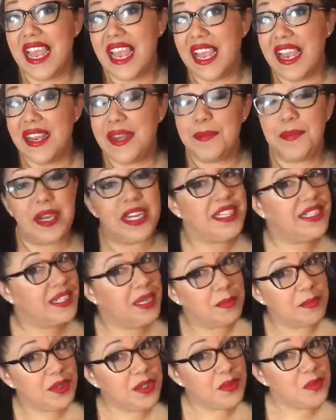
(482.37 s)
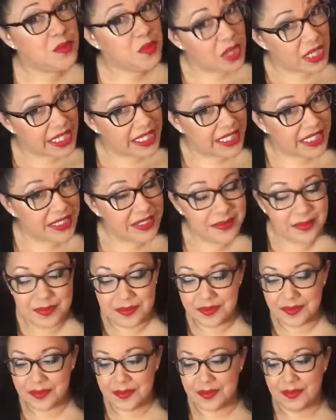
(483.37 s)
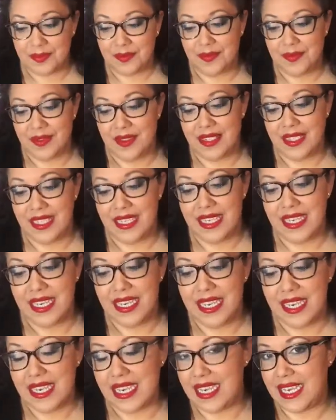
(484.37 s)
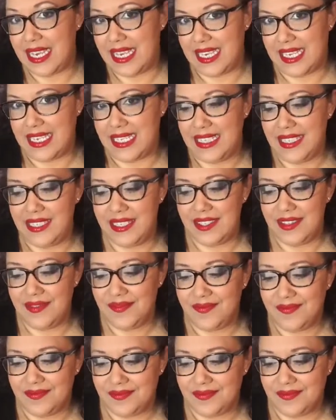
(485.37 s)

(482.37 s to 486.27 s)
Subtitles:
And my number 1 is